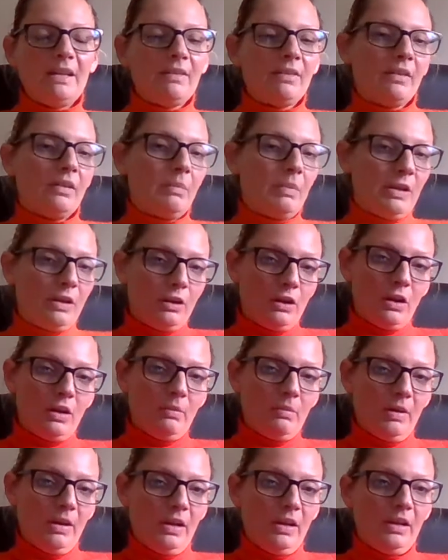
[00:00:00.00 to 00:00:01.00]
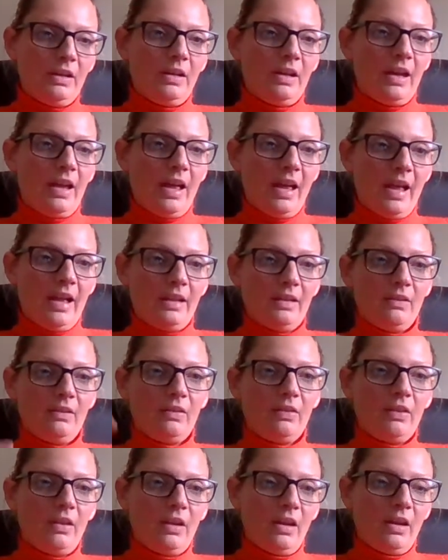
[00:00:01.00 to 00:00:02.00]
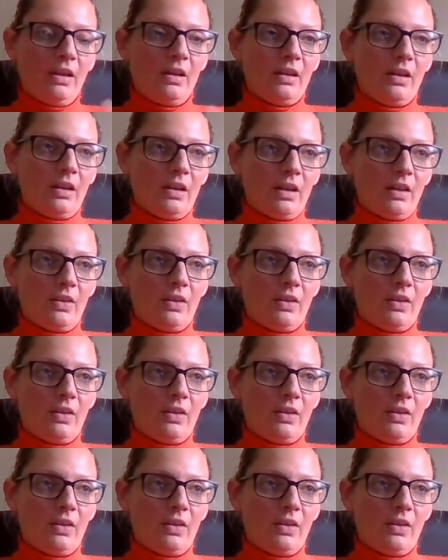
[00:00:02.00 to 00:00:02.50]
means to be human, and that